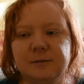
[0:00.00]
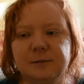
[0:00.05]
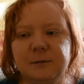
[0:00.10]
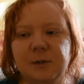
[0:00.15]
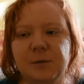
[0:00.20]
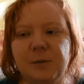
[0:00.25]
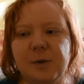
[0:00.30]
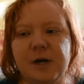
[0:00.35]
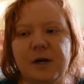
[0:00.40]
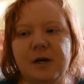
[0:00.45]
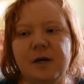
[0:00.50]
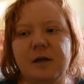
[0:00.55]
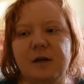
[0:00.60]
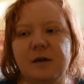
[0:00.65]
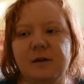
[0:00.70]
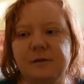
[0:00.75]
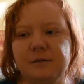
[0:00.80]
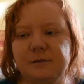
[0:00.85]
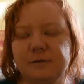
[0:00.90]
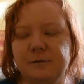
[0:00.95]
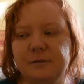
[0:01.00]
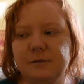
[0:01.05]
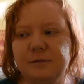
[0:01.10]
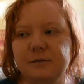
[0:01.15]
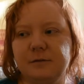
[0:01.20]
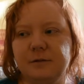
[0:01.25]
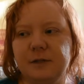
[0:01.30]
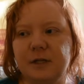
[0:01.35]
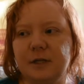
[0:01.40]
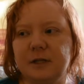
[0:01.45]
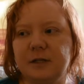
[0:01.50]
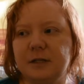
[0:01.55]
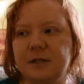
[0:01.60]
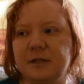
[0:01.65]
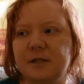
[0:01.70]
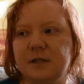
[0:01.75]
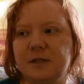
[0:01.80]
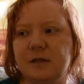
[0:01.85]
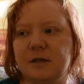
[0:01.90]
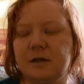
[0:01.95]
the way if, like,
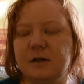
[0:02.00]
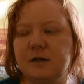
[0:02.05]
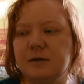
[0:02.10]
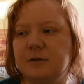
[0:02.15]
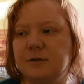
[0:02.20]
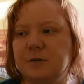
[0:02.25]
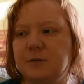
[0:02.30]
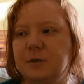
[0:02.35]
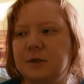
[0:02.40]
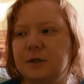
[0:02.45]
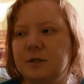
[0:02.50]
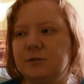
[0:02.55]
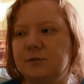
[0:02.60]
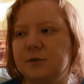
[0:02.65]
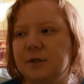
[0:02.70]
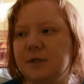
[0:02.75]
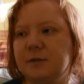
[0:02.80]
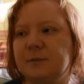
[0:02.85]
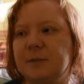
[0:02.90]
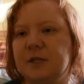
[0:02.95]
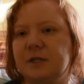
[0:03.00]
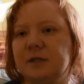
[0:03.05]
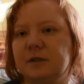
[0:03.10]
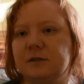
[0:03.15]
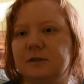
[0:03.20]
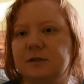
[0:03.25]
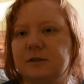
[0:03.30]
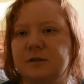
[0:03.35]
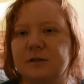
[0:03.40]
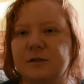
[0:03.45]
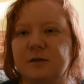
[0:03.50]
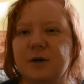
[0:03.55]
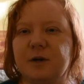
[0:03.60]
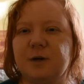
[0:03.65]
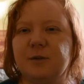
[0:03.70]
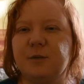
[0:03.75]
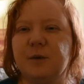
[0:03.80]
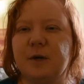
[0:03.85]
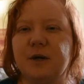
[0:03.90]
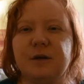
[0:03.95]
let's say, do we treat mental illness the
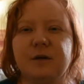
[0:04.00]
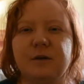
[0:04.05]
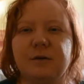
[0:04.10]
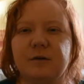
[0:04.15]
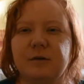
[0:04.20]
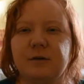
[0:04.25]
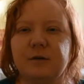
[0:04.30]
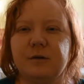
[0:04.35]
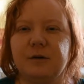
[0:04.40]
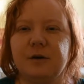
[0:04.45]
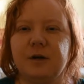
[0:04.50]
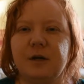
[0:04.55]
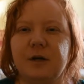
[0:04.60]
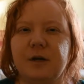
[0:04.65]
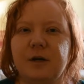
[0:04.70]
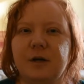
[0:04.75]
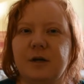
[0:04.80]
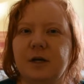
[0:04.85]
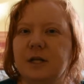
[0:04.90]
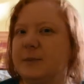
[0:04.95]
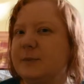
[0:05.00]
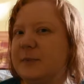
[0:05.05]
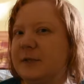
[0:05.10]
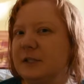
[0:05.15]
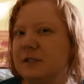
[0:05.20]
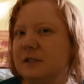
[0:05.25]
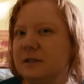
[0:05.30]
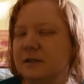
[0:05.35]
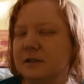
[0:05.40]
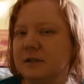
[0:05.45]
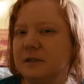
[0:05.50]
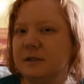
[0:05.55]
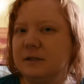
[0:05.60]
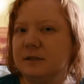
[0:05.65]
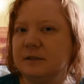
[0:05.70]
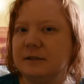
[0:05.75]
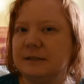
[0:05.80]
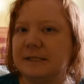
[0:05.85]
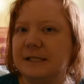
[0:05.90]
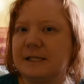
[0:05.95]
right way, or is mental
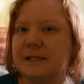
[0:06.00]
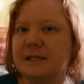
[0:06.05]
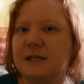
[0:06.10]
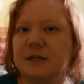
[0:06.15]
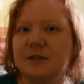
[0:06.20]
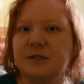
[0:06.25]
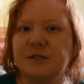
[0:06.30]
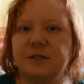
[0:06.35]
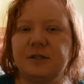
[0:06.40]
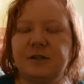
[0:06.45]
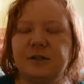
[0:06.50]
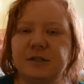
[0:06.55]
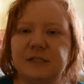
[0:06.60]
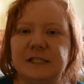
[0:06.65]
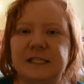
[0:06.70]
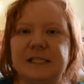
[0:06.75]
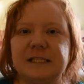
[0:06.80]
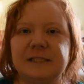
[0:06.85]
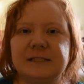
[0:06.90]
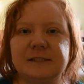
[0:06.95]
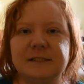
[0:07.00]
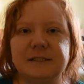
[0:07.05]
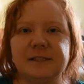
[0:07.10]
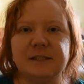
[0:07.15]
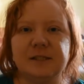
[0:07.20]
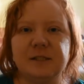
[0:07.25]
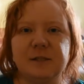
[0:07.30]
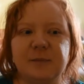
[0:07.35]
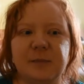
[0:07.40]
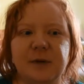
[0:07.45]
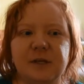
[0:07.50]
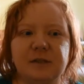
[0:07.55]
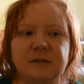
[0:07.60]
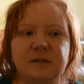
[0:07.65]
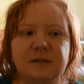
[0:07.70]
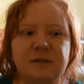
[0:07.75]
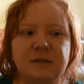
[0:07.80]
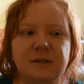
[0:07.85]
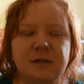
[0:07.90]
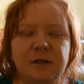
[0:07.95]
illness actually not an illness,
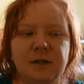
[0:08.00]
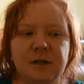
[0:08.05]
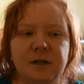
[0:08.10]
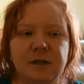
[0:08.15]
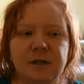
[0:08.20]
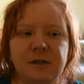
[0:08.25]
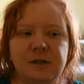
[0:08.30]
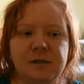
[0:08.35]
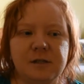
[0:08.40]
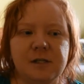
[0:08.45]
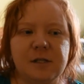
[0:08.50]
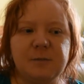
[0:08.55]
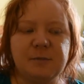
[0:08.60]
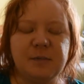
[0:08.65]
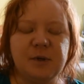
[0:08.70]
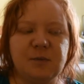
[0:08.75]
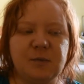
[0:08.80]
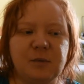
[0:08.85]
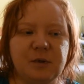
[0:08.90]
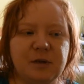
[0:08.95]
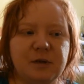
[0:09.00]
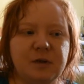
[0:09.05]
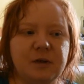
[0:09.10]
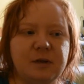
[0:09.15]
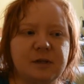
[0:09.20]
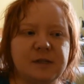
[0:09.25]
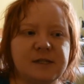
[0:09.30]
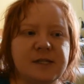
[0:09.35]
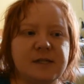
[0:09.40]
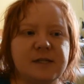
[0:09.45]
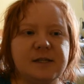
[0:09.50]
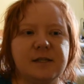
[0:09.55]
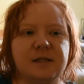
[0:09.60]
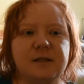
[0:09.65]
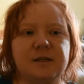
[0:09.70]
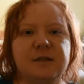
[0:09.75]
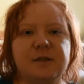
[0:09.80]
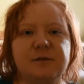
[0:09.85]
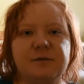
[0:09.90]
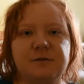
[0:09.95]
but some people
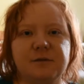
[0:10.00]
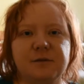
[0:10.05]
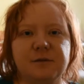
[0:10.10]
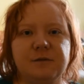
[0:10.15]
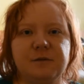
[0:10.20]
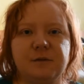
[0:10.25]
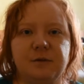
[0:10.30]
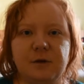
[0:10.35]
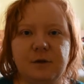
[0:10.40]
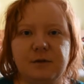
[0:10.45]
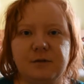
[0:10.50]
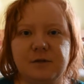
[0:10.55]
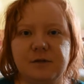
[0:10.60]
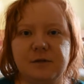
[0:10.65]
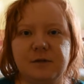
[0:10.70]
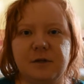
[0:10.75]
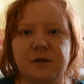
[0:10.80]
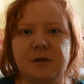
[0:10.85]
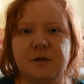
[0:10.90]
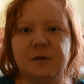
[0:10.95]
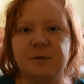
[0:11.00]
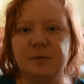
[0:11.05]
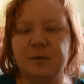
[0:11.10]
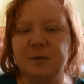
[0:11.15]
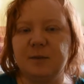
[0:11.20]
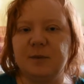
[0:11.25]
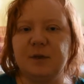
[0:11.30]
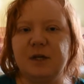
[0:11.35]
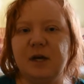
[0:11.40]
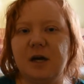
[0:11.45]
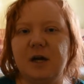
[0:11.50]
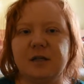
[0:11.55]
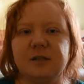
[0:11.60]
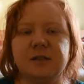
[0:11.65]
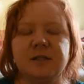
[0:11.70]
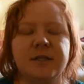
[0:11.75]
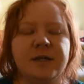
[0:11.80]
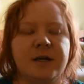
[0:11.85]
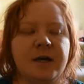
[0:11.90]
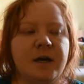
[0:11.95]
accessing different thoughts than other people
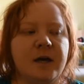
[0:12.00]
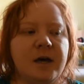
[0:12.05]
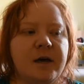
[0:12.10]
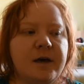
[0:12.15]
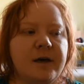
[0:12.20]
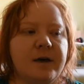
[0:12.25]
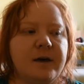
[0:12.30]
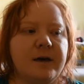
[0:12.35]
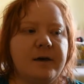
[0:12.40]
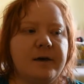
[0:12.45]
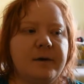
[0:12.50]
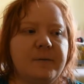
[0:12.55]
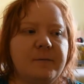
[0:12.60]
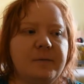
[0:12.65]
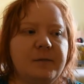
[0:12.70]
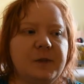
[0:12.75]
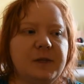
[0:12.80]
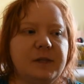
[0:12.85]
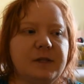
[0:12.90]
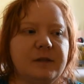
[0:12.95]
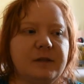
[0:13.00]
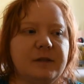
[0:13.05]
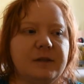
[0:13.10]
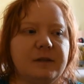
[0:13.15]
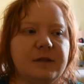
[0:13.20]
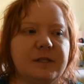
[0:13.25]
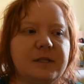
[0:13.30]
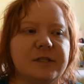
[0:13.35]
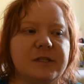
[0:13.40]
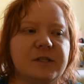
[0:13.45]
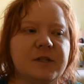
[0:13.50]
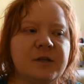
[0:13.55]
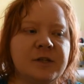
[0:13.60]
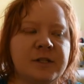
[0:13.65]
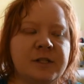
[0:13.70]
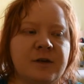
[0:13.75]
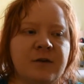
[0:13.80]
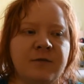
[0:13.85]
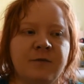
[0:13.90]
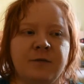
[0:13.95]
can't. That's not
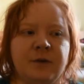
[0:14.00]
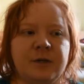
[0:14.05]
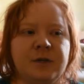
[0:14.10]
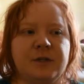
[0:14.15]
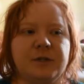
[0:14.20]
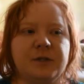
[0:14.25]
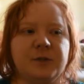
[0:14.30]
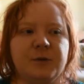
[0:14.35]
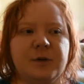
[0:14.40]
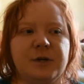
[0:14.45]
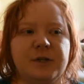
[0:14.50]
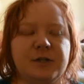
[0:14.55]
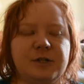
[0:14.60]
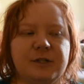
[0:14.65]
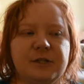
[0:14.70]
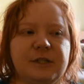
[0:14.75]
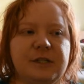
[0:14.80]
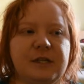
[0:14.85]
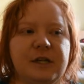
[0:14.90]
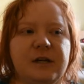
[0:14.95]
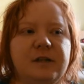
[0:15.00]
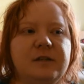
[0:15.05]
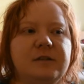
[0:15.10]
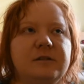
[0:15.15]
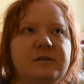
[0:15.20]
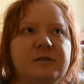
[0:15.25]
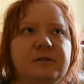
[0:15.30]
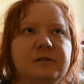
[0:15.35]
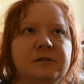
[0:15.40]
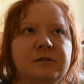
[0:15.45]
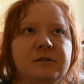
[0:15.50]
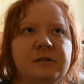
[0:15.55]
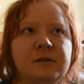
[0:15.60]
something that you actually can